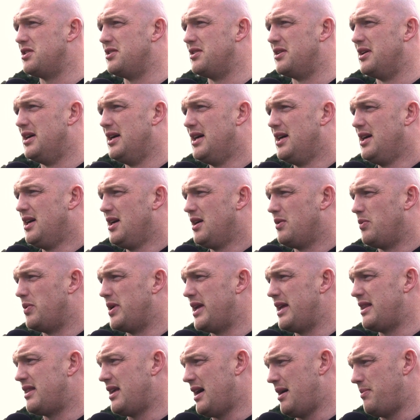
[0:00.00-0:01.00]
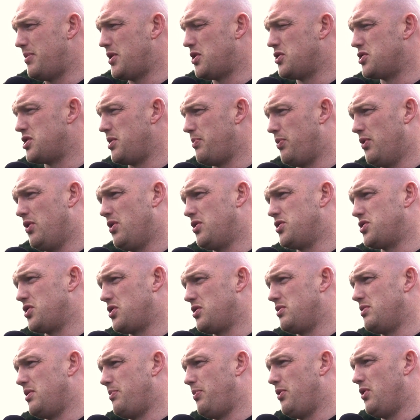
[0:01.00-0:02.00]
And we did that because they broke
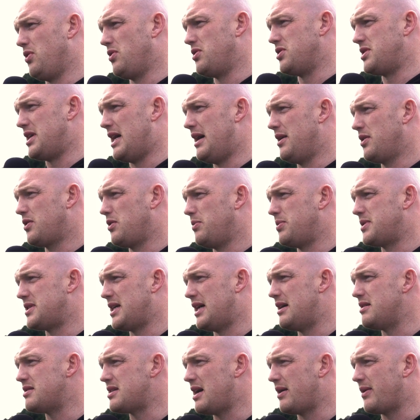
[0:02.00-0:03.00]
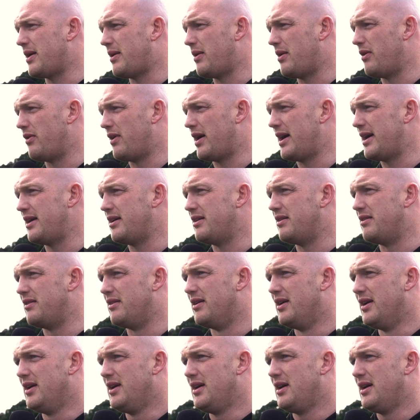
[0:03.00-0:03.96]
us down a couple of times down our right, and